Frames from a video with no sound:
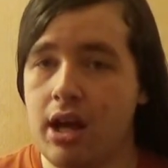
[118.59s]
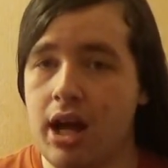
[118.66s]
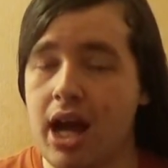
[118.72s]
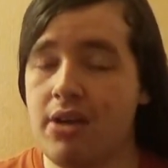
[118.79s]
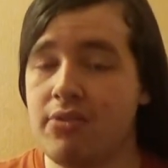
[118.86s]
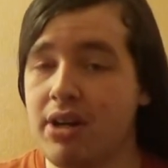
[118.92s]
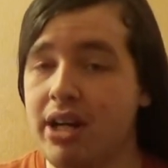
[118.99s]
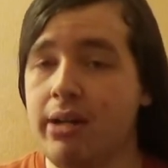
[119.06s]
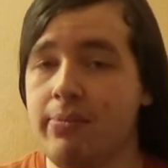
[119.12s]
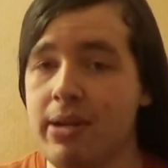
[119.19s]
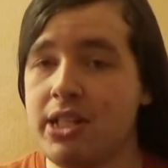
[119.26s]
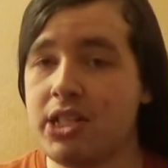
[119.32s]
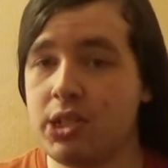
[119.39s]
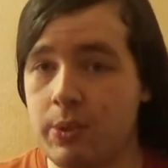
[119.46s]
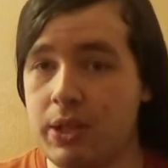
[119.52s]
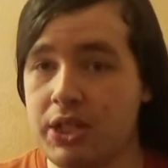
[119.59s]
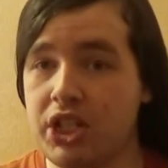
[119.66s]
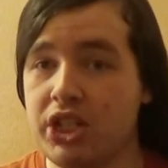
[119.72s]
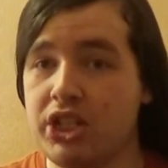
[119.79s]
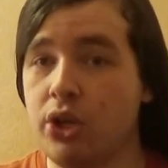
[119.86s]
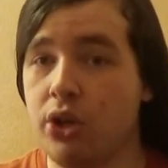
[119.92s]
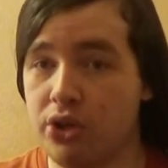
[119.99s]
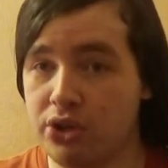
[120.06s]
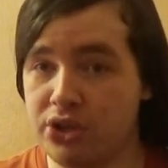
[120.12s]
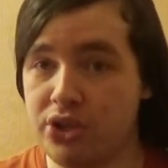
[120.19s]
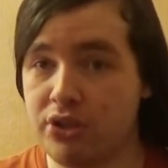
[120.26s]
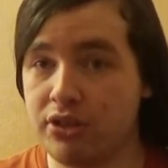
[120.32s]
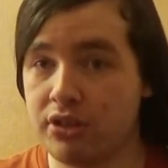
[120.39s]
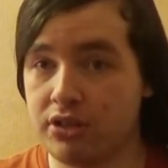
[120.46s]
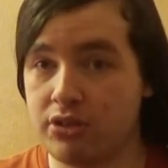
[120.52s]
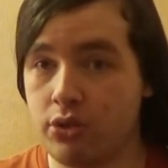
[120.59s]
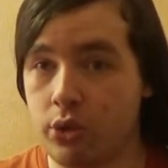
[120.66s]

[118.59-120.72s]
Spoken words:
I recommend switching to Ungoogled